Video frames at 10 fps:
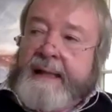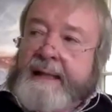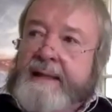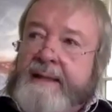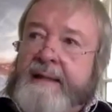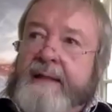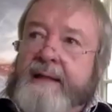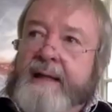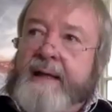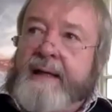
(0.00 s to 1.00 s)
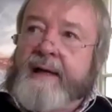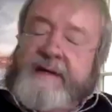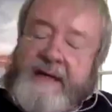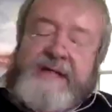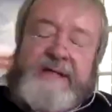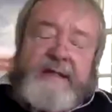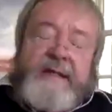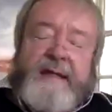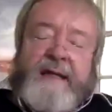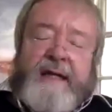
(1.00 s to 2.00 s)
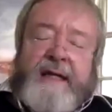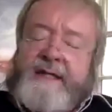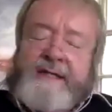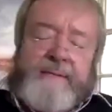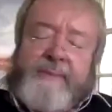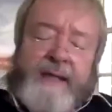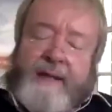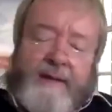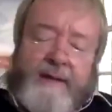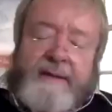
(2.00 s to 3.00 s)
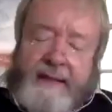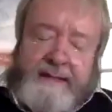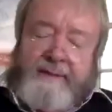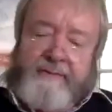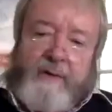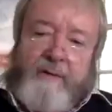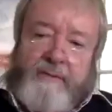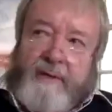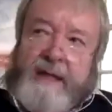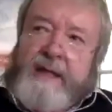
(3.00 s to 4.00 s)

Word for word: that there are things that he simply can't get involved with.